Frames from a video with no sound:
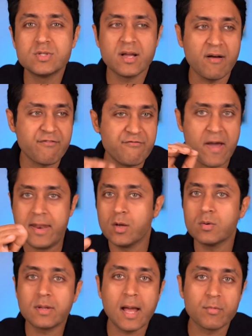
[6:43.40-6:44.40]
using a very
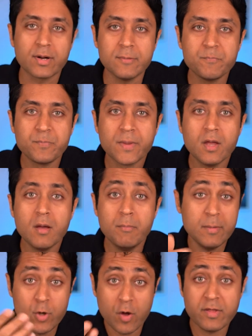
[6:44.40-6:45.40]
good camera,
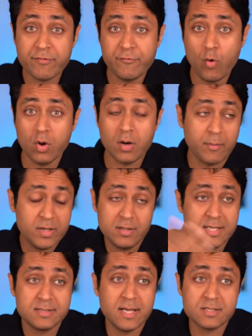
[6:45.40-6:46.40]
maybe on their phone. I mean,
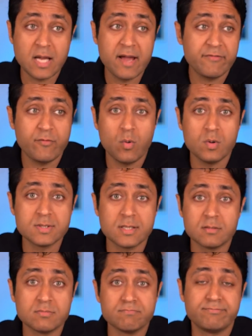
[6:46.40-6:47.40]
these days, iPhones
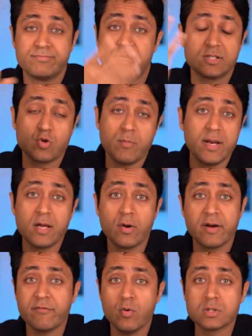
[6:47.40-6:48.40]
and there's so many
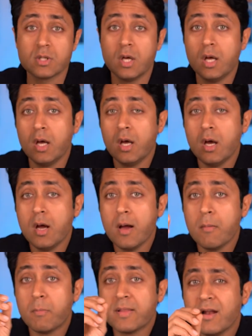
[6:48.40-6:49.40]
great phones.
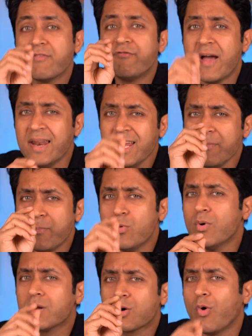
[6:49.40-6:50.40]
But then a very
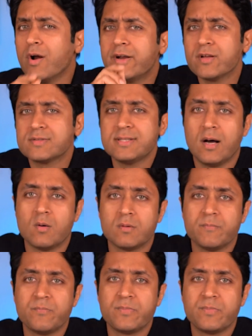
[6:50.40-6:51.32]
poor quality of sound.